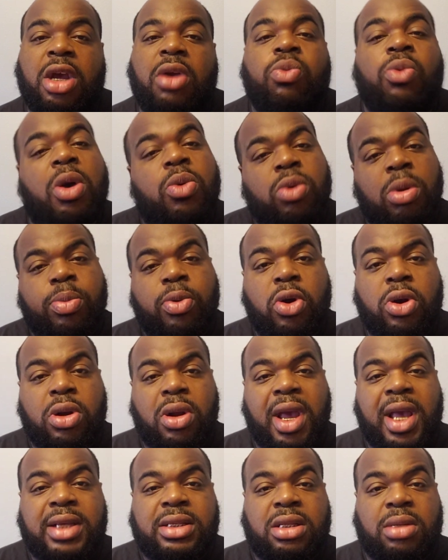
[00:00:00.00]
One reporter
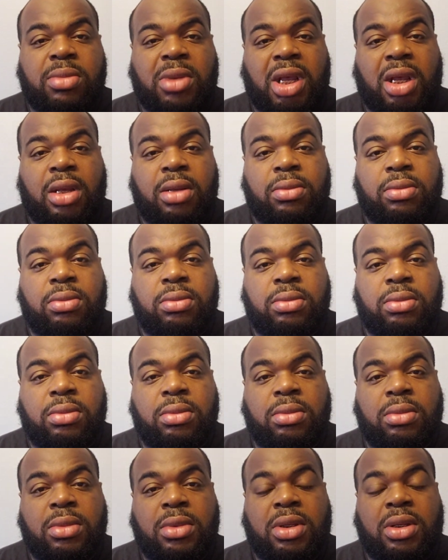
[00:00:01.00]
asked him that,
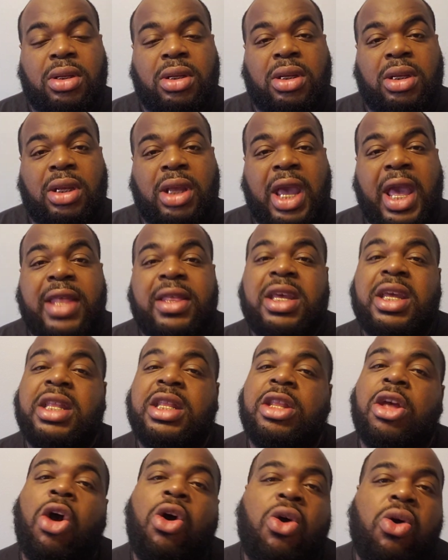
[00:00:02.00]
and
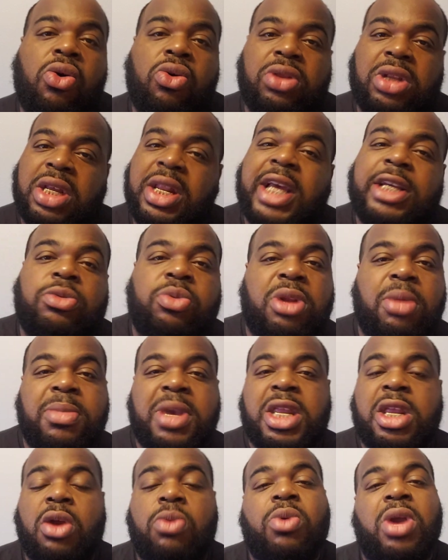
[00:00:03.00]
then that's when the
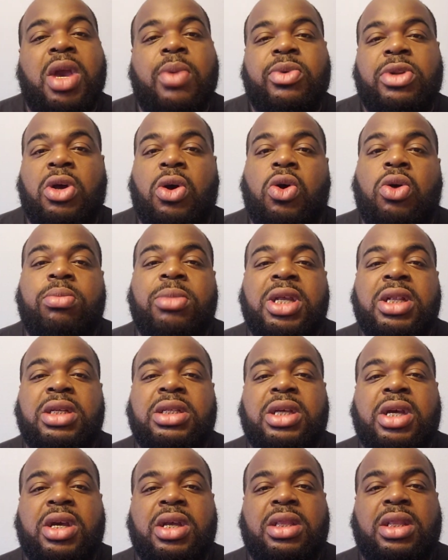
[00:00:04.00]
media ran with the whole
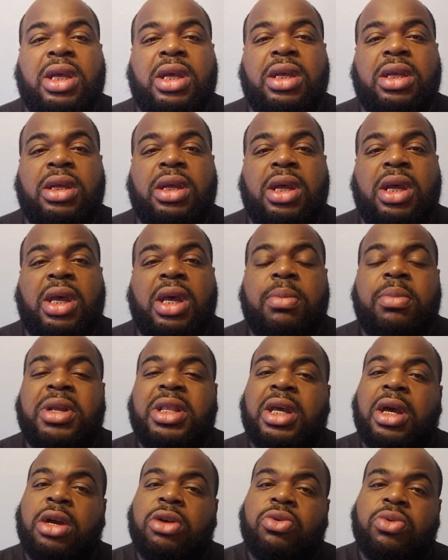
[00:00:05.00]
military thing. But
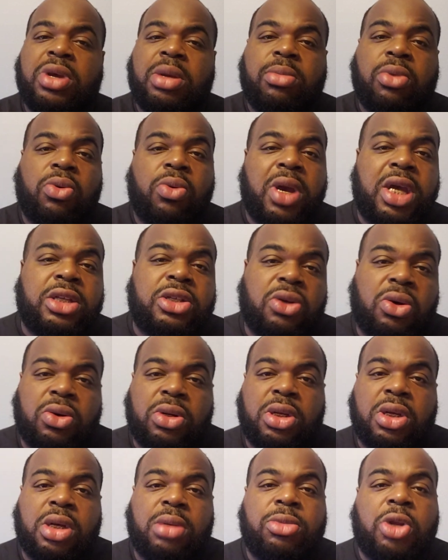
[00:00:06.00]
then a Green Beret
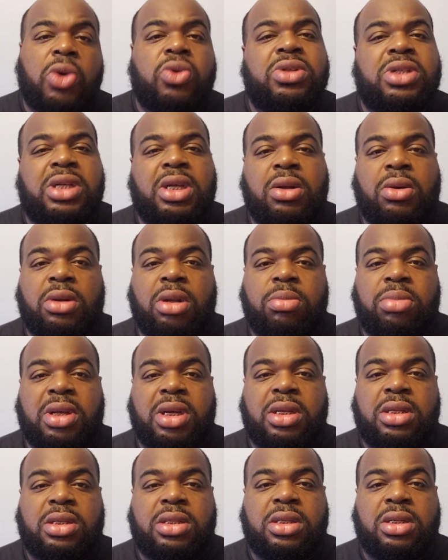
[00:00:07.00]
told him, "Don't sit on the
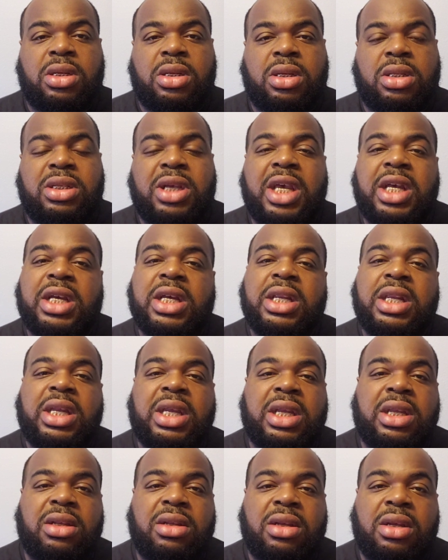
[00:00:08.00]
bench, take a
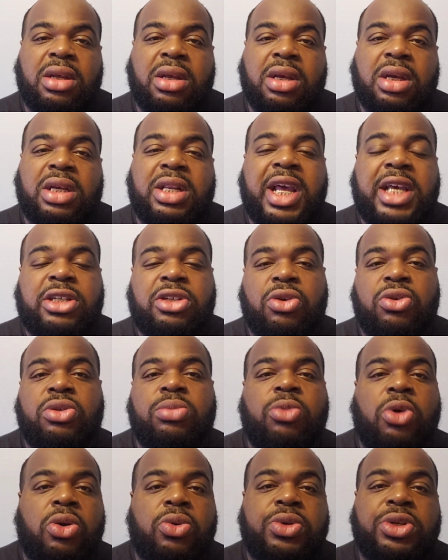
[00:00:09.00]
knee, because that shows
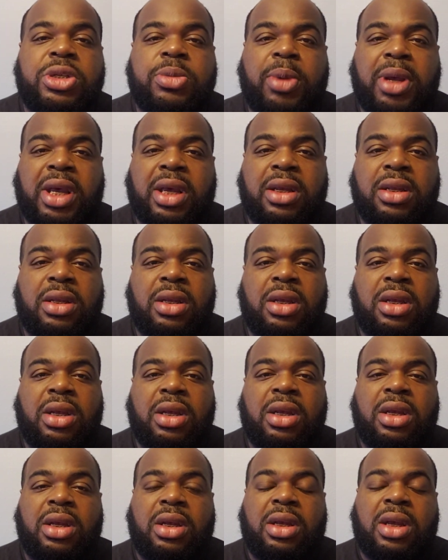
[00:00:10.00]
more respect."
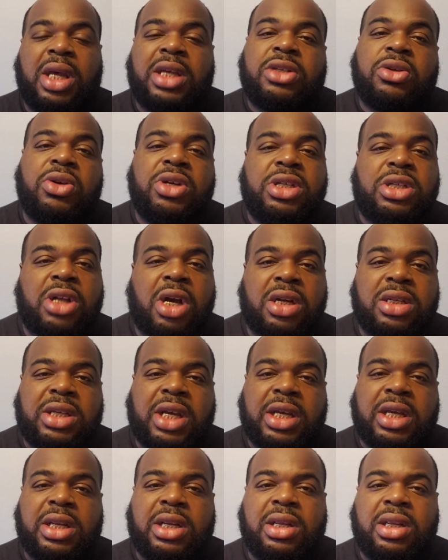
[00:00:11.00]
And so he started
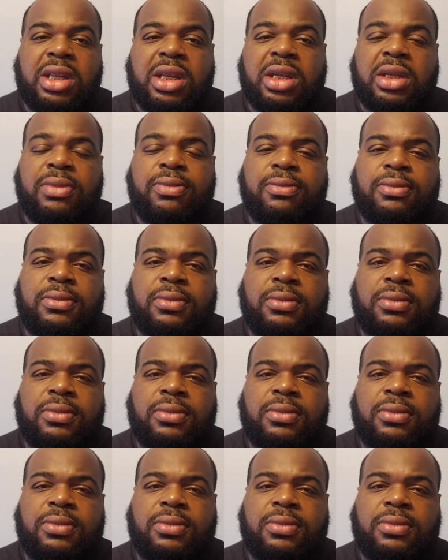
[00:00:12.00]
taking a knee.